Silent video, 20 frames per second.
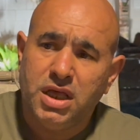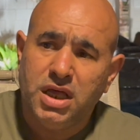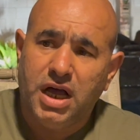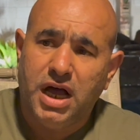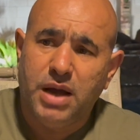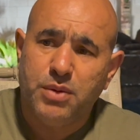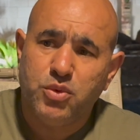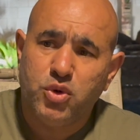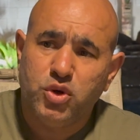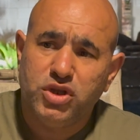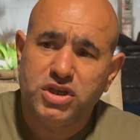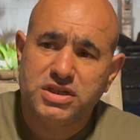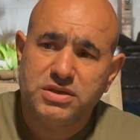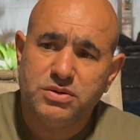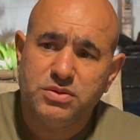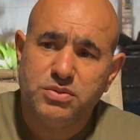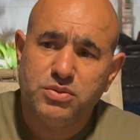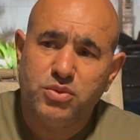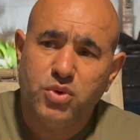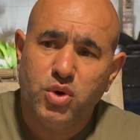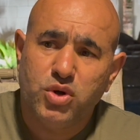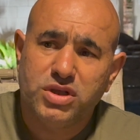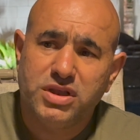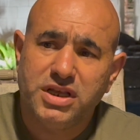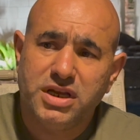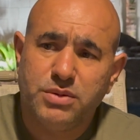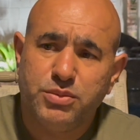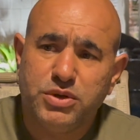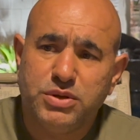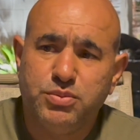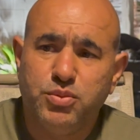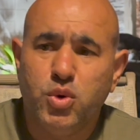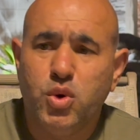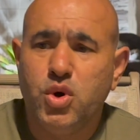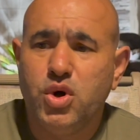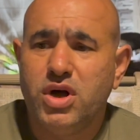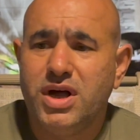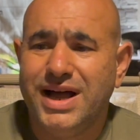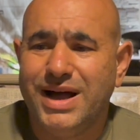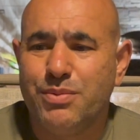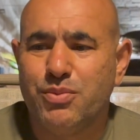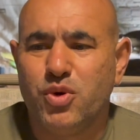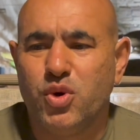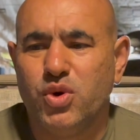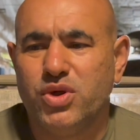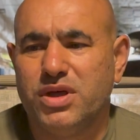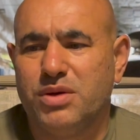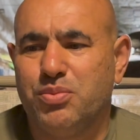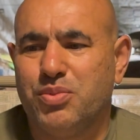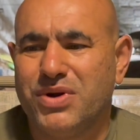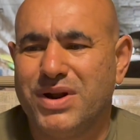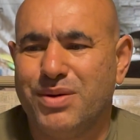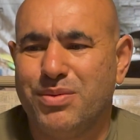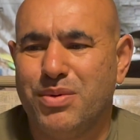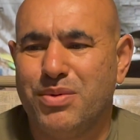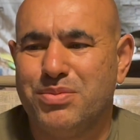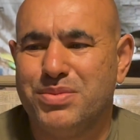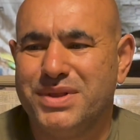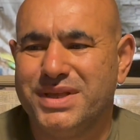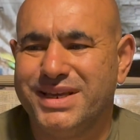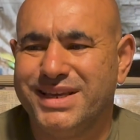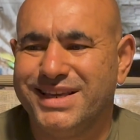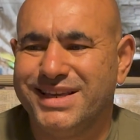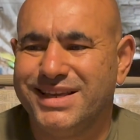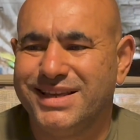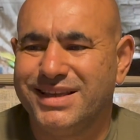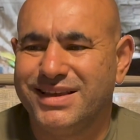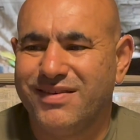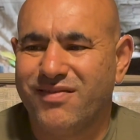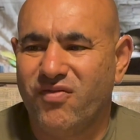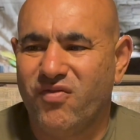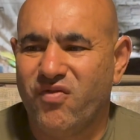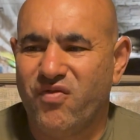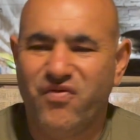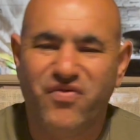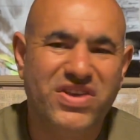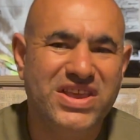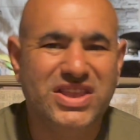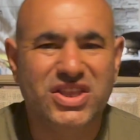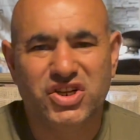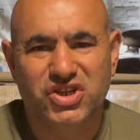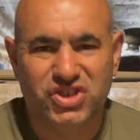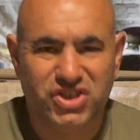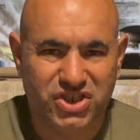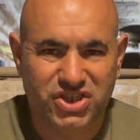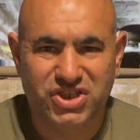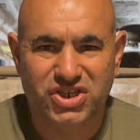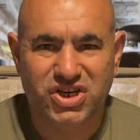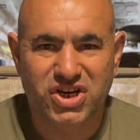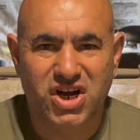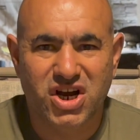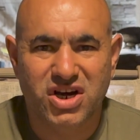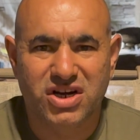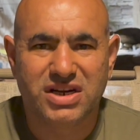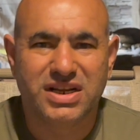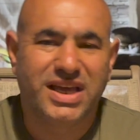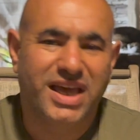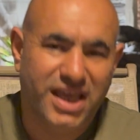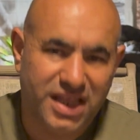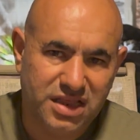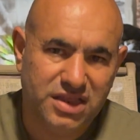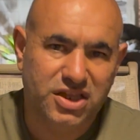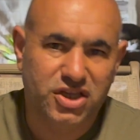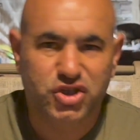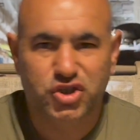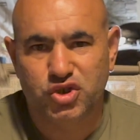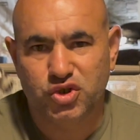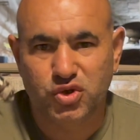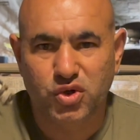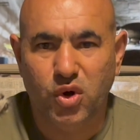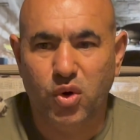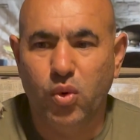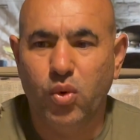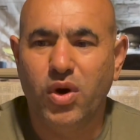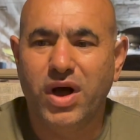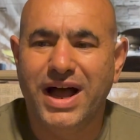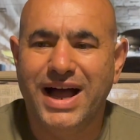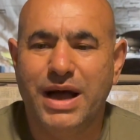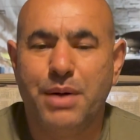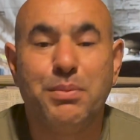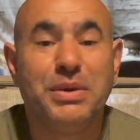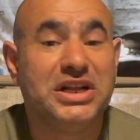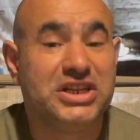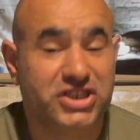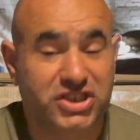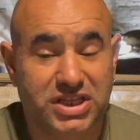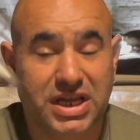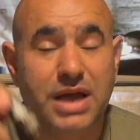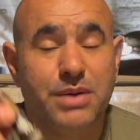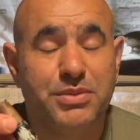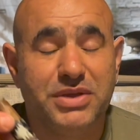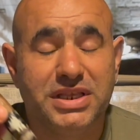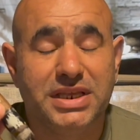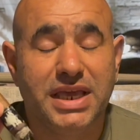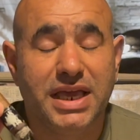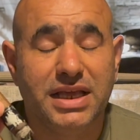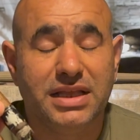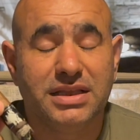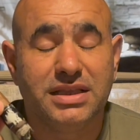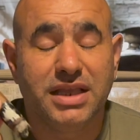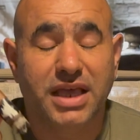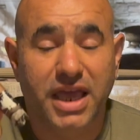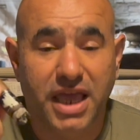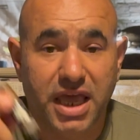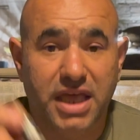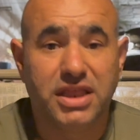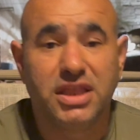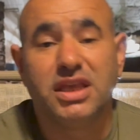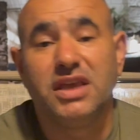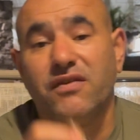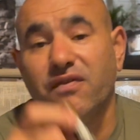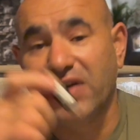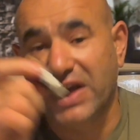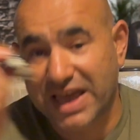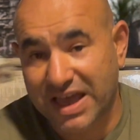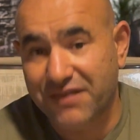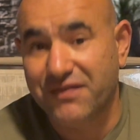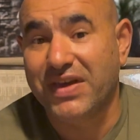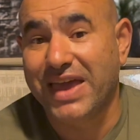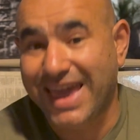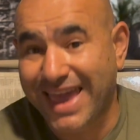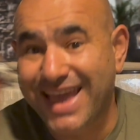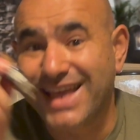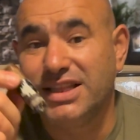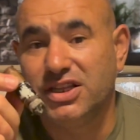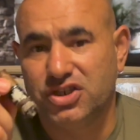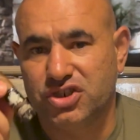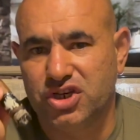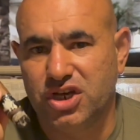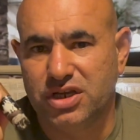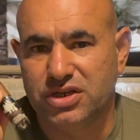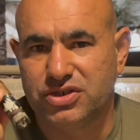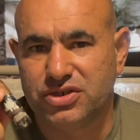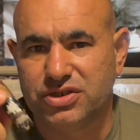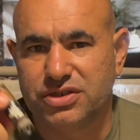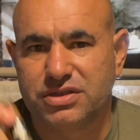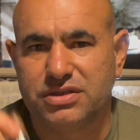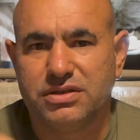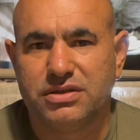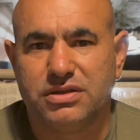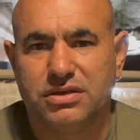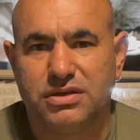I'm gonna smoke a little bit more. I'm gonna probably finish the cigar and let you know how much time it get and if I have any changes.